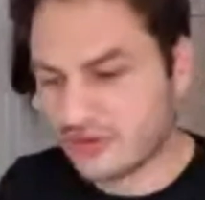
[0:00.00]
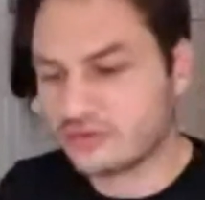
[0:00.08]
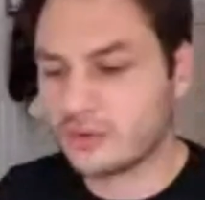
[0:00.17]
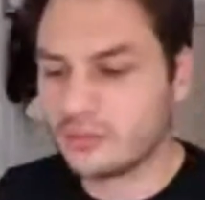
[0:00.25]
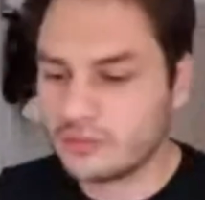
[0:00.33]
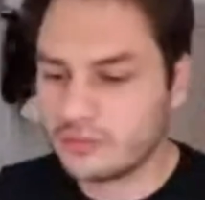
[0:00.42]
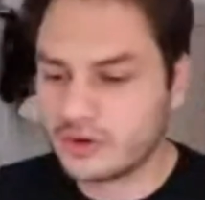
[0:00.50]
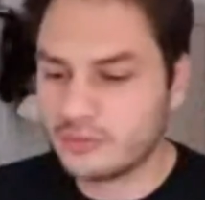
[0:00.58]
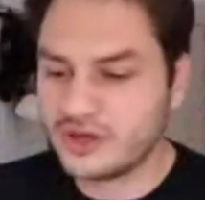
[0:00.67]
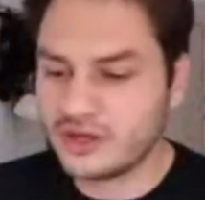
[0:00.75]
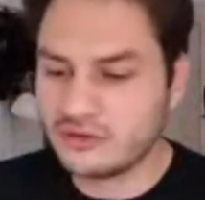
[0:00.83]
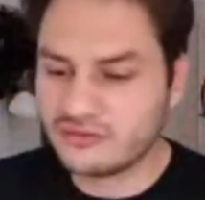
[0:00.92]
that's what we want
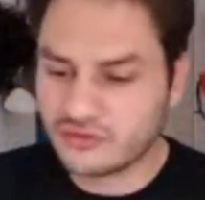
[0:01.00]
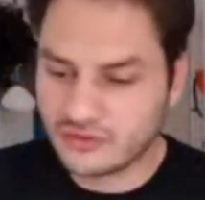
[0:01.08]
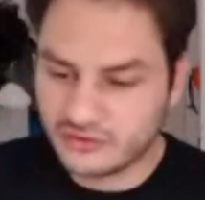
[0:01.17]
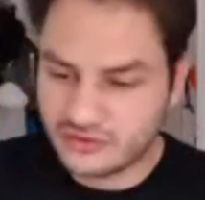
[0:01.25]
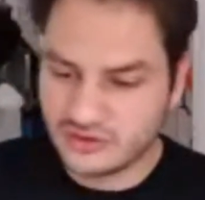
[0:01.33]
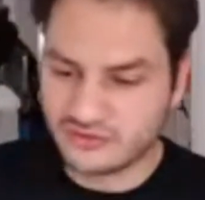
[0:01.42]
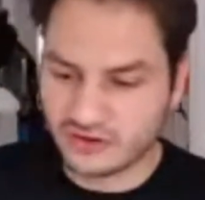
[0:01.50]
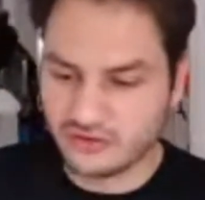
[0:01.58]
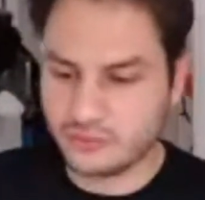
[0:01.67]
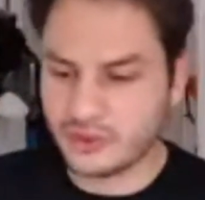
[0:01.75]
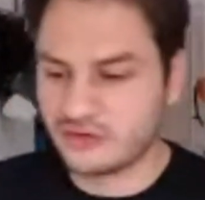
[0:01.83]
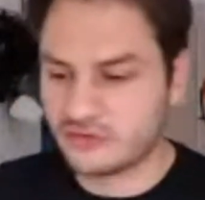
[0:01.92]
to be for the DeFi
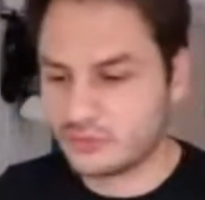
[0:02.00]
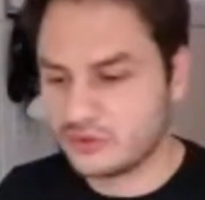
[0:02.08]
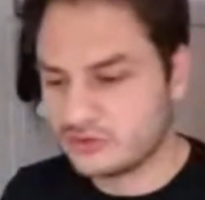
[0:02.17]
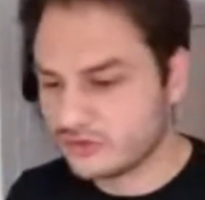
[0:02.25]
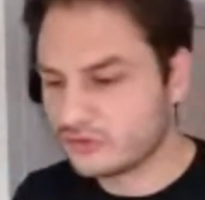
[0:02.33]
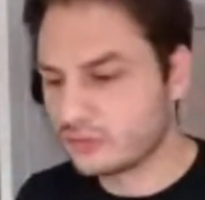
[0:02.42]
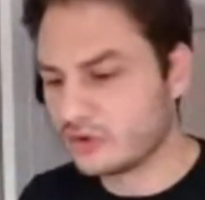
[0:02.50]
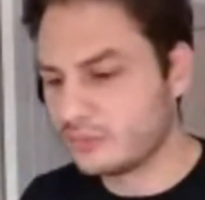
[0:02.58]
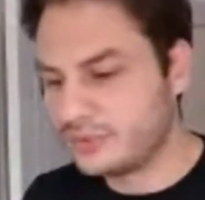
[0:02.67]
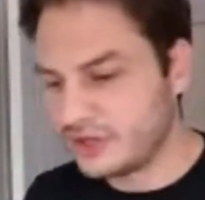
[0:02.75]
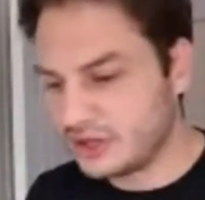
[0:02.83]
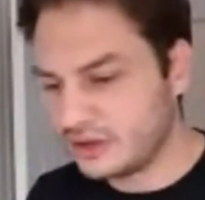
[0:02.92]
space. We just want
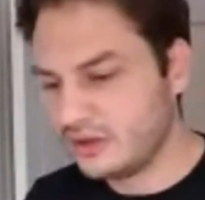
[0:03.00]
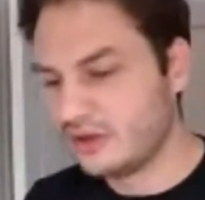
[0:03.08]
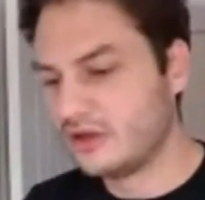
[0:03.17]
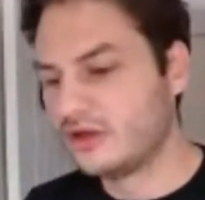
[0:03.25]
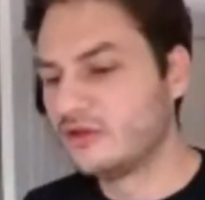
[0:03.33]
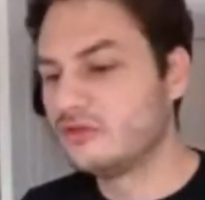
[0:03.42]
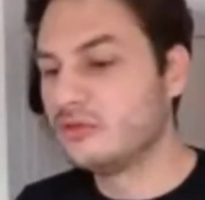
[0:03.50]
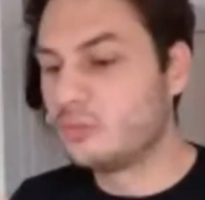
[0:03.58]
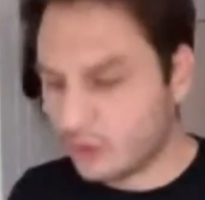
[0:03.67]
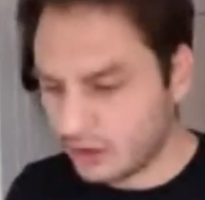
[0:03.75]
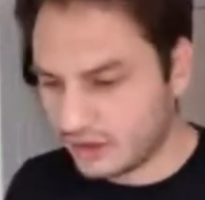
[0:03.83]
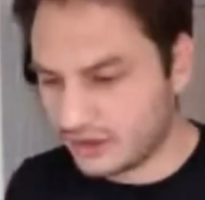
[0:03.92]
to be the
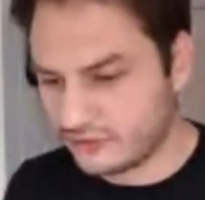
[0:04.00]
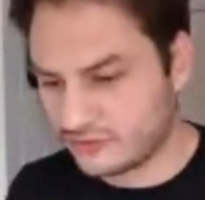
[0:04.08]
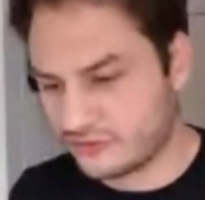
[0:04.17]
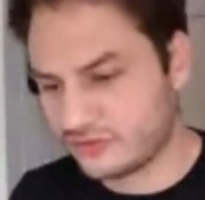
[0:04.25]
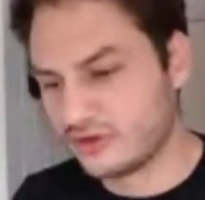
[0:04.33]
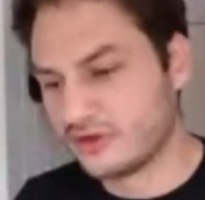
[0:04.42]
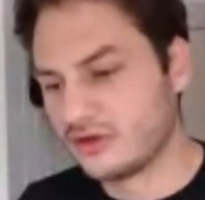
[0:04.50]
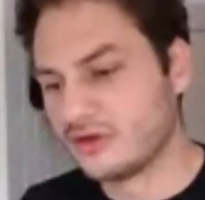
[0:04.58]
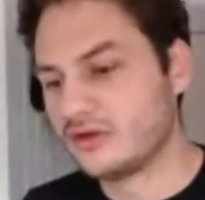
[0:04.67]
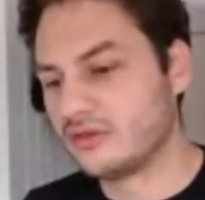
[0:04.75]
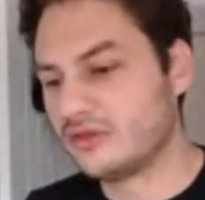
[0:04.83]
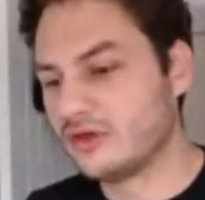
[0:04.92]
wallet,
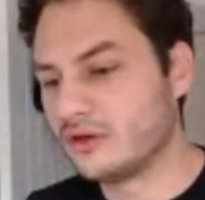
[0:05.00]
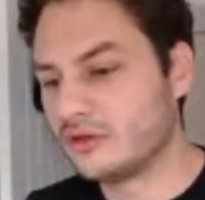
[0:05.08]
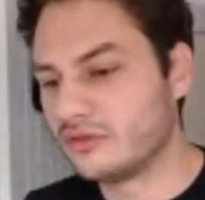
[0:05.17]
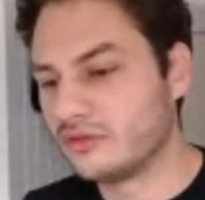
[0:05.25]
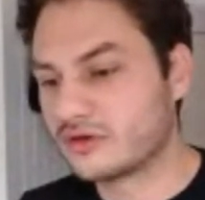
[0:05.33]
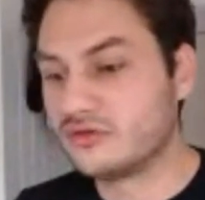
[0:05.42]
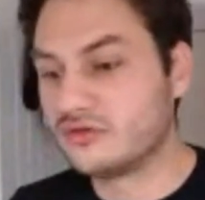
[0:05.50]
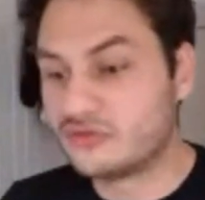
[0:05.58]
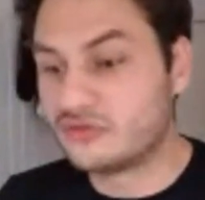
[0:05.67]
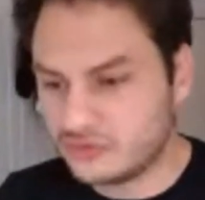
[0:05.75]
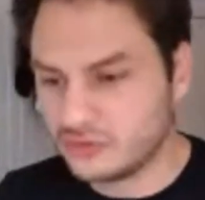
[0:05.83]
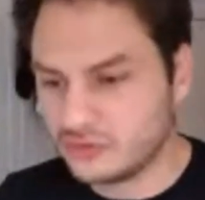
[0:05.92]
the
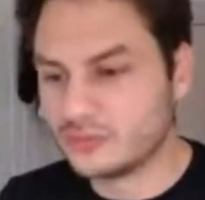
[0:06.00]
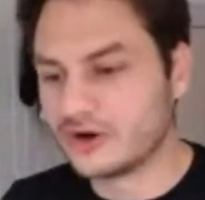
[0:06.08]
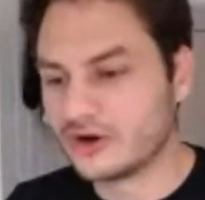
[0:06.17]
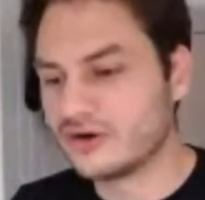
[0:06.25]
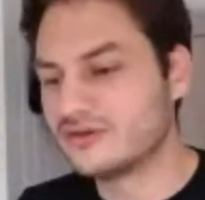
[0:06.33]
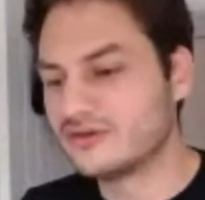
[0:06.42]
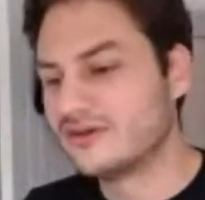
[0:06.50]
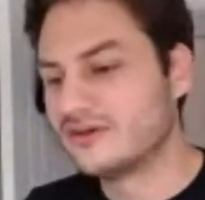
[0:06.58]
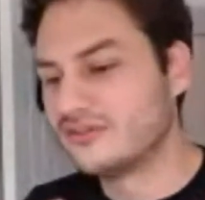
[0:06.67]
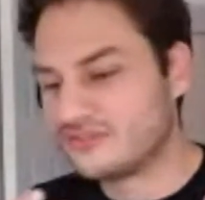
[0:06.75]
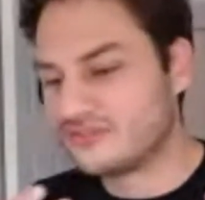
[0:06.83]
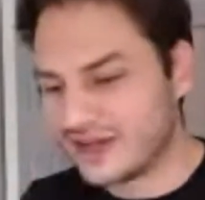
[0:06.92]
consumer
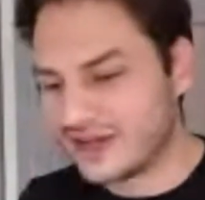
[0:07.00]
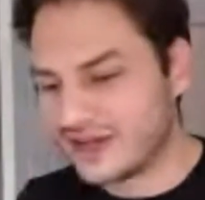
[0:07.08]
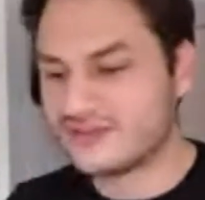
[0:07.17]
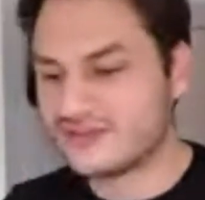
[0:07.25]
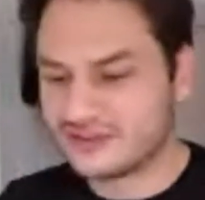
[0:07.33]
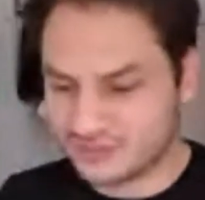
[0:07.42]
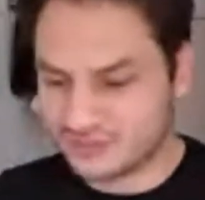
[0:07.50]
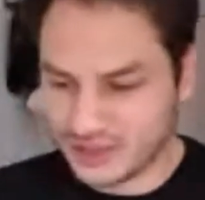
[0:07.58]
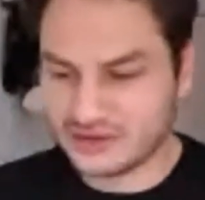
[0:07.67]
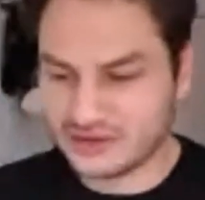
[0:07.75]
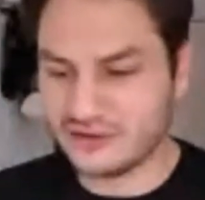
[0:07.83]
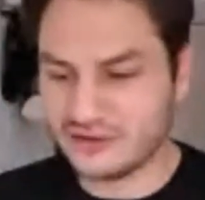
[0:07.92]
finance
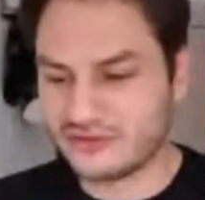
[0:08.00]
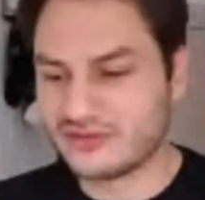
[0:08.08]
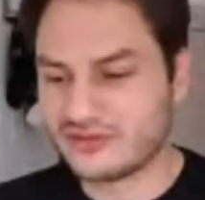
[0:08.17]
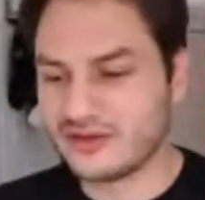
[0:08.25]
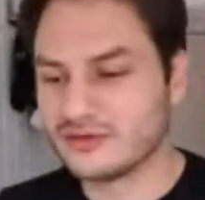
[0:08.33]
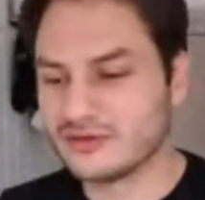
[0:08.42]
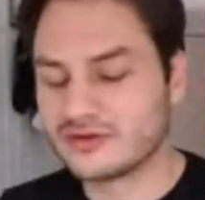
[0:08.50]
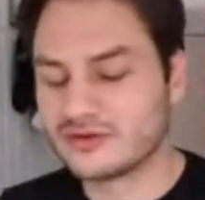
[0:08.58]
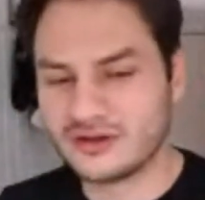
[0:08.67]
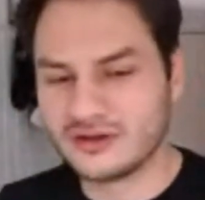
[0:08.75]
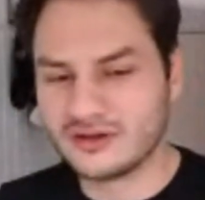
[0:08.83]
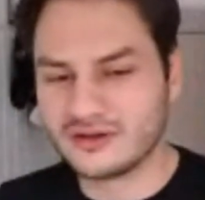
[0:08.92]
experience that you're
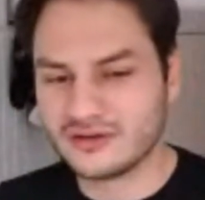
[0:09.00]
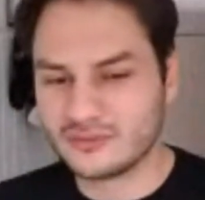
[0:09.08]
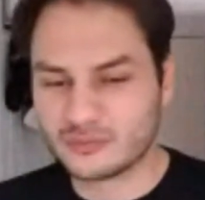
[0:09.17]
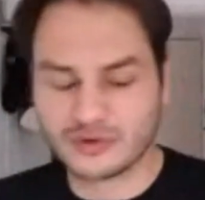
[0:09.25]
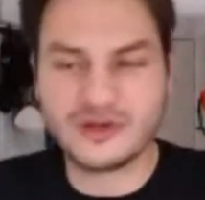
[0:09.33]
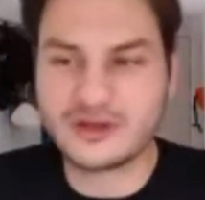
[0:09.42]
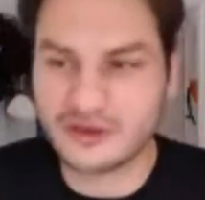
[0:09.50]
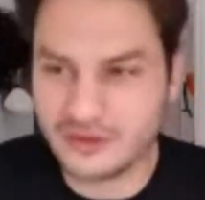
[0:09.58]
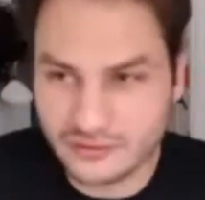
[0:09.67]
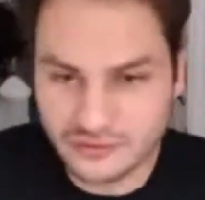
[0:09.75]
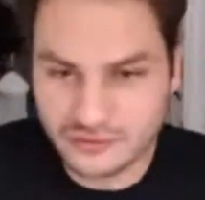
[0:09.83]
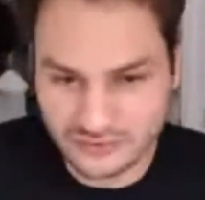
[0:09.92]
probably gonna
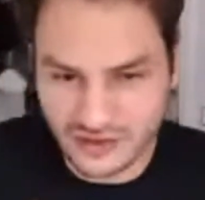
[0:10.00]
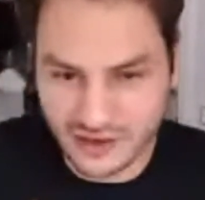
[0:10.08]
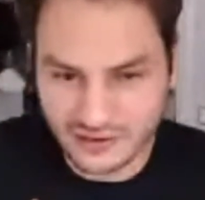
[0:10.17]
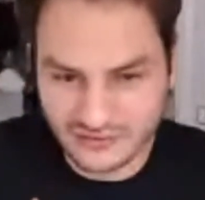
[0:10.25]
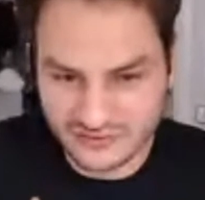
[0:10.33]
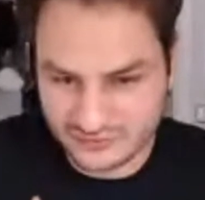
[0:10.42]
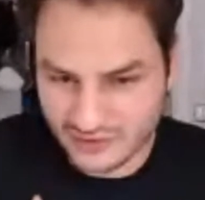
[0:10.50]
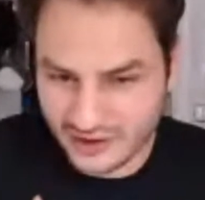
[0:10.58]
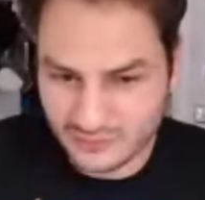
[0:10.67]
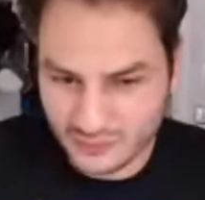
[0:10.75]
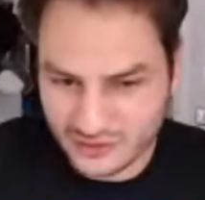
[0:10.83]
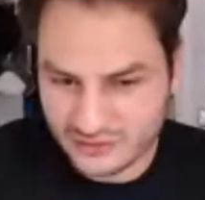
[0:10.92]
use yourself,
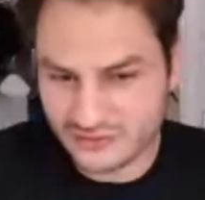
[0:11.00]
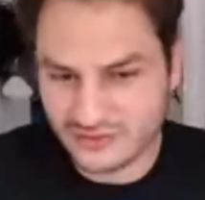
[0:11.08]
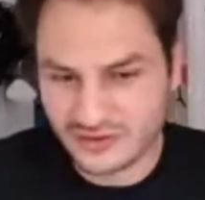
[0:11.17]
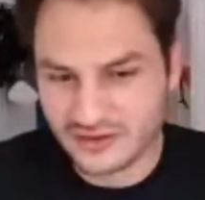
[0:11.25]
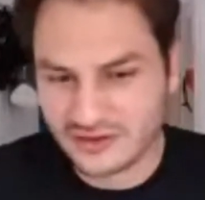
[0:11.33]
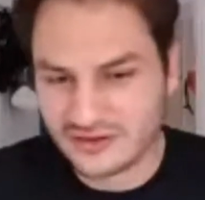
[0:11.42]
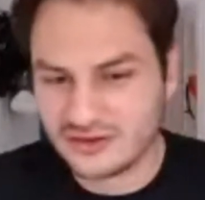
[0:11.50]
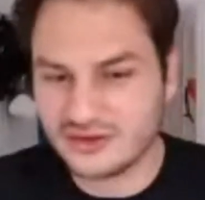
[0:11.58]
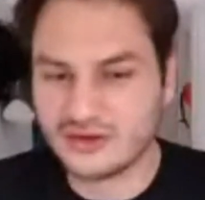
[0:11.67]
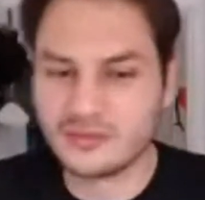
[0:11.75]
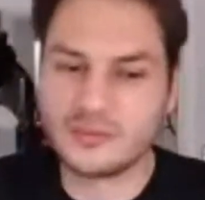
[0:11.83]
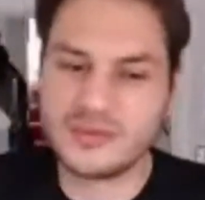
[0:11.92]
right? Because you